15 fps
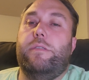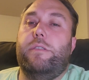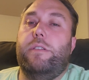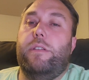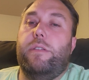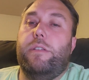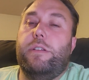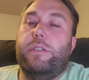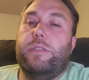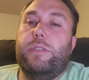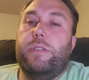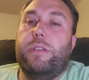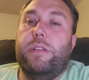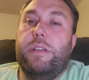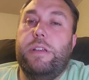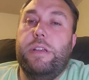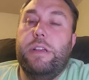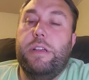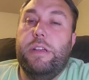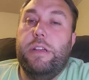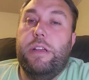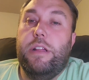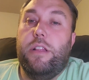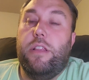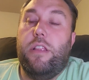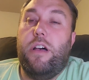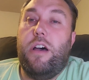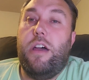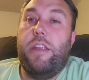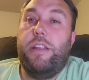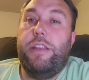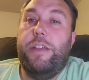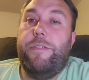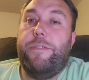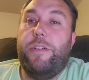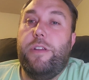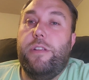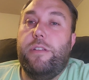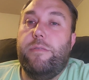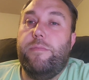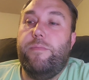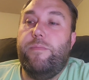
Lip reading: There's a lot of different